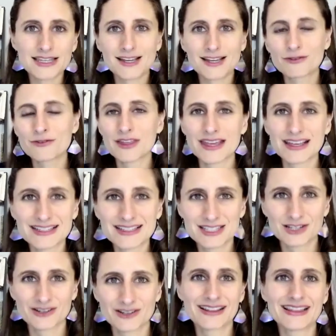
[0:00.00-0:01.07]
of things
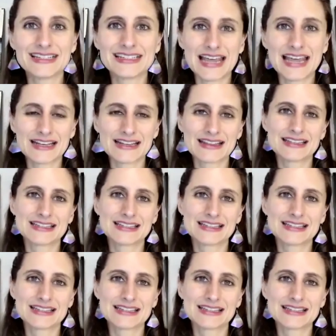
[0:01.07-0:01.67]
during the day